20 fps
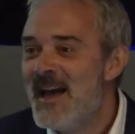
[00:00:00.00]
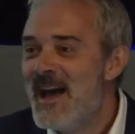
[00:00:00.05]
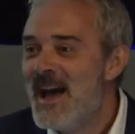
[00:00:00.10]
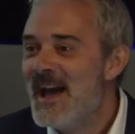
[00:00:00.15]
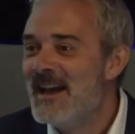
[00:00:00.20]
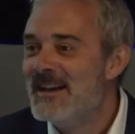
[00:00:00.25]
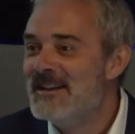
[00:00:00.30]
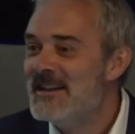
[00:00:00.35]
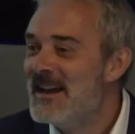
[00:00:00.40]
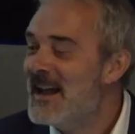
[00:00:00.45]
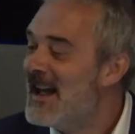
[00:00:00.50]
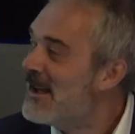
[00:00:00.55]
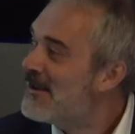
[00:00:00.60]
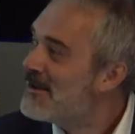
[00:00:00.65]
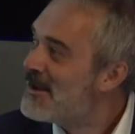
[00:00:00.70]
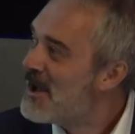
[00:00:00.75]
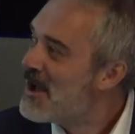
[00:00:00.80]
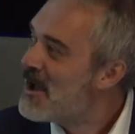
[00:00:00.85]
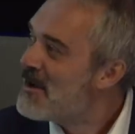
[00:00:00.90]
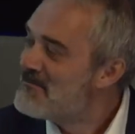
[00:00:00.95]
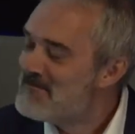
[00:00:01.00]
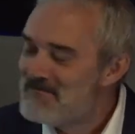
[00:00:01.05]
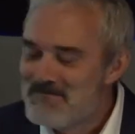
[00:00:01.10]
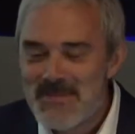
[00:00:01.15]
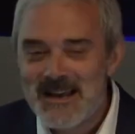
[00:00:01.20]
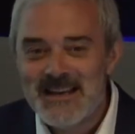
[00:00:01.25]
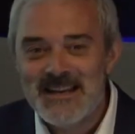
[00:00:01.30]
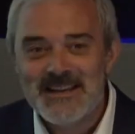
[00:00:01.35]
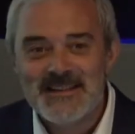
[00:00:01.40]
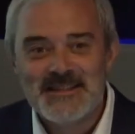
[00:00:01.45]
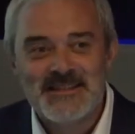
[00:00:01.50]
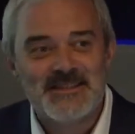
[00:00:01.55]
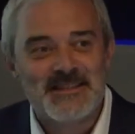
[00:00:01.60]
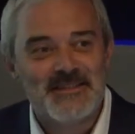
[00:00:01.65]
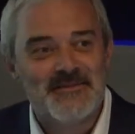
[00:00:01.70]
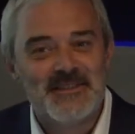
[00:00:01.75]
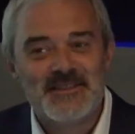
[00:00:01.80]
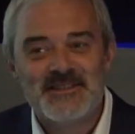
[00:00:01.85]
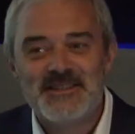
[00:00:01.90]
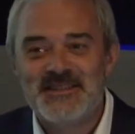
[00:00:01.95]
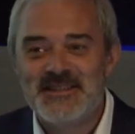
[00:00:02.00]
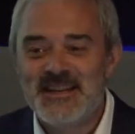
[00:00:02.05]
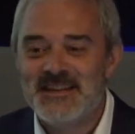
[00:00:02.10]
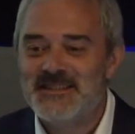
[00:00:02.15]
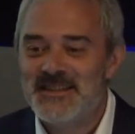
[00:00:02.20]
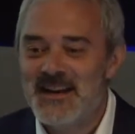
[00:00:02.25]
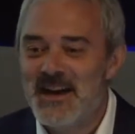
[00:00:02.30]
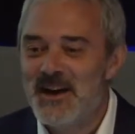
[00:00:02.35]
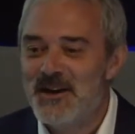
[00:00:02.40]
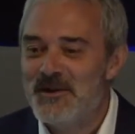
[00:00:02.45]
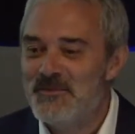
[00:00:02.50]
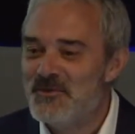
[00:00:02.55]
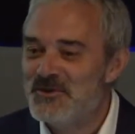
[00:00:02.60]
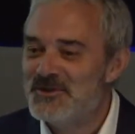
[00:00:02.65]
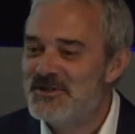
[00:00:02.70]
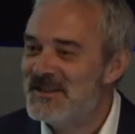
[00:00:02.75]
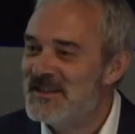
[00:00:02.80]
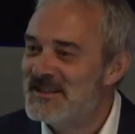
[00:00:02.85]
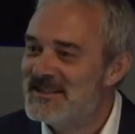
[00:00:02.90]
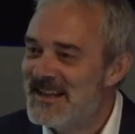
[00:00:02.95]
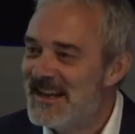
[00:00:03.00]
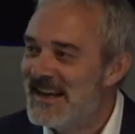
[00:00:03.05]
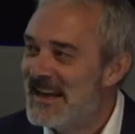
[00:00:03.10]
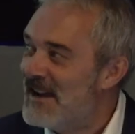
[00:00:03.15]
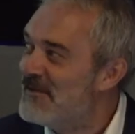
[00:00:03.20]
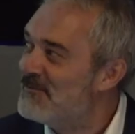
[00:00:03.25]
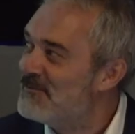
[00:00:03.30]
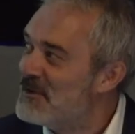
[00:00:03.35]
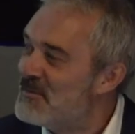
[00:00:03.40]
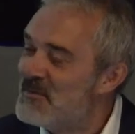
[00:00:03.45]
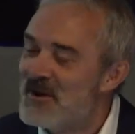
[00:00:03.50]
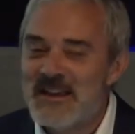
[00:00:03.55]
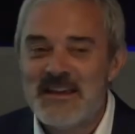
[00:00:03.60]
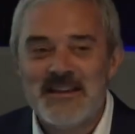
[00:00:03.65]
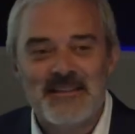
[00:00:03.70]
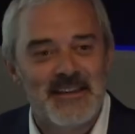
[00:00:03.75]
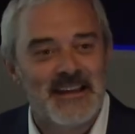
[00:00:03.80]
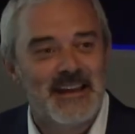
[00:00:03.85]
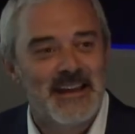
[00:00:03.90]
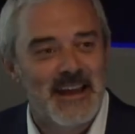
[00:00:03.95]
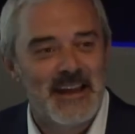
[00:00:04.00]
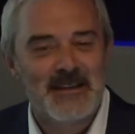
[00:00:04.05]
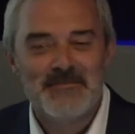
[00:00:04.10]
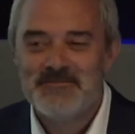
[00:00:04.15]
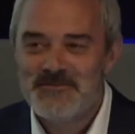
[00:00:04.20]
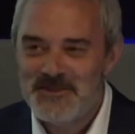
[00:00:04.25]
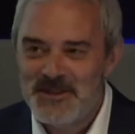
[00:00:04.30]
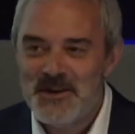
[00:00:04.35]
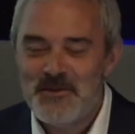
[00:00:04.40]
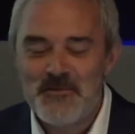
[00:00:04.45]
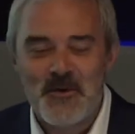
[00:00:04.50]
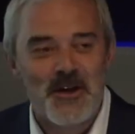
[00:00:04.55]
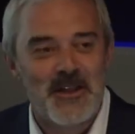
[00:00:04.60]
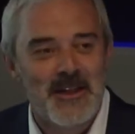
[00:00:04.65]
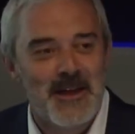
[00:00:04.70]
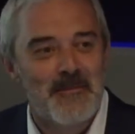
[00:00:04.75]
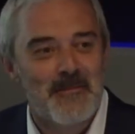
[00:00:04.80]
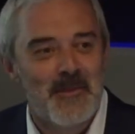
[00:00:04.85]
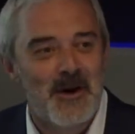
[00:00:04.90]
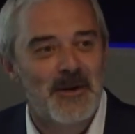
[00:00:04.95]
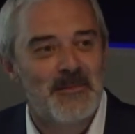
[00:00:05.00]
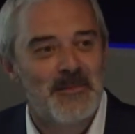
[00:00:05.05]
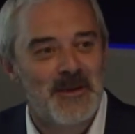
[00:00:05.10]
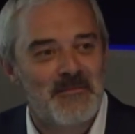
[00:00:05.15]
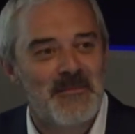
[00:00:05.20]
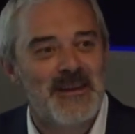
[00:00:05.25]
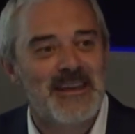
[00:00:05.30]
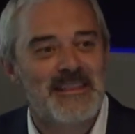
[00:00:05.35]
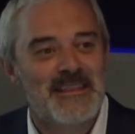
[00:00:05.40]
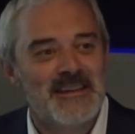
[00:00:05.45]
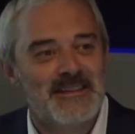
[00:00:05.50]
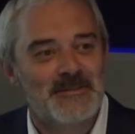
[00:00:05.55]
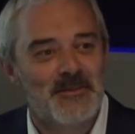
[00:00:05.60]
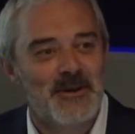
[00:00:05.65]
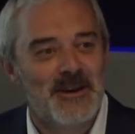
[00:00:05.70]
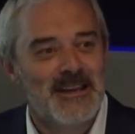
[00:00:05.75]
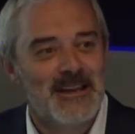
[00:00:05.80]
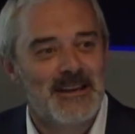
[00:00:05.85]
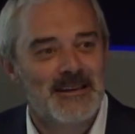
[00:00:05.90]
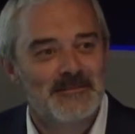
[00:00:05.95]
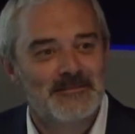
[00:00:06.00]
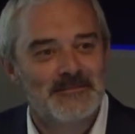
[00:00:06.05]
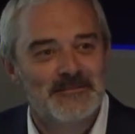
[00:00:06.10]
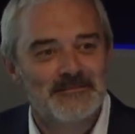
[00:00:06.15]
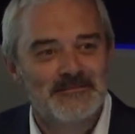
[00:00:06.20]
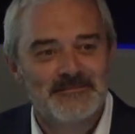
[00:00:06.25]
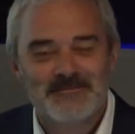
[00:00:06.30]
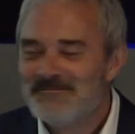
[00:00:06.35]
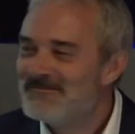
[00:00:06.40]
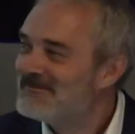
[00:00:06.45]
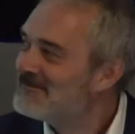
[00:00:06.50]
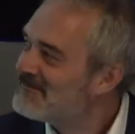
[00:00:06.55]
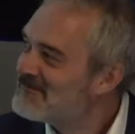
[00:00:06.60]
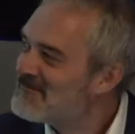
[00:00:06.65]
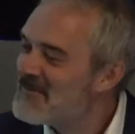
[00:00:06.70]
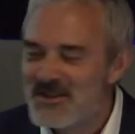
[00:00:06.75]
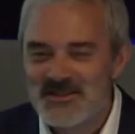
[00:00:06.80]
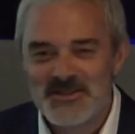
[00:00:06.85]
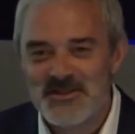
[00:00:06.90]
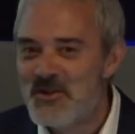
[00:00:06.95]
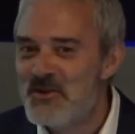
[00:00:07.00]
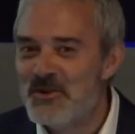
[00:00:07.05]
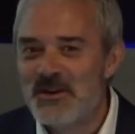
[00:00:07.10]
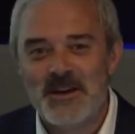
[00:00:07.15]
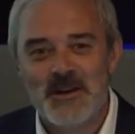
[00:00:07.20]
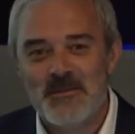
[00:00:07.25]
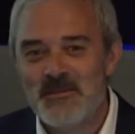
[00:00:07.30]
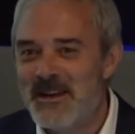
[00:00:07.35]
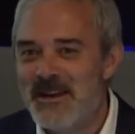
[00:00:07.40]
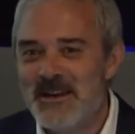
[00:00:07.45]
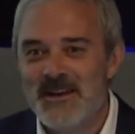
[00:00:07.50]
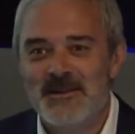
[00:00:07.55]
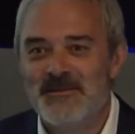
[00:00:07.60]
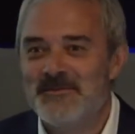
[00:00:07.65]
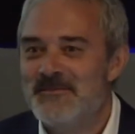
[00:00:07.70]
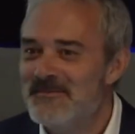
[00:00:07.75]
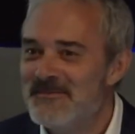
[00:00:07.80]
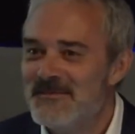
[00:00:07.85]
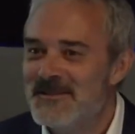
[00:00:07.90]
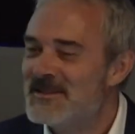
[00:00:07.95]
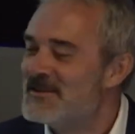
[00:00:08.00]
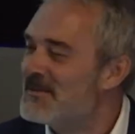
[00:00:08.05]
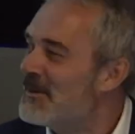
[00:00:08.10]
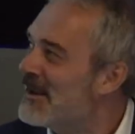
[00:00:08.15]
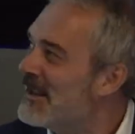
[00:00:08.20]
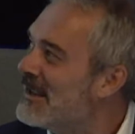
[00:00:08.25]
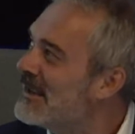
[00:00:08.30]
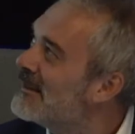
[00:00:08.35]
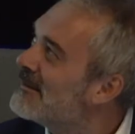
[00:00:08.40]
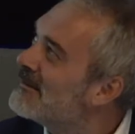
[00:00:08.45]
And yet, millions of us sit at home watching the telly every week thinking, do you know what, that might be me this week. It's not going to be you this week.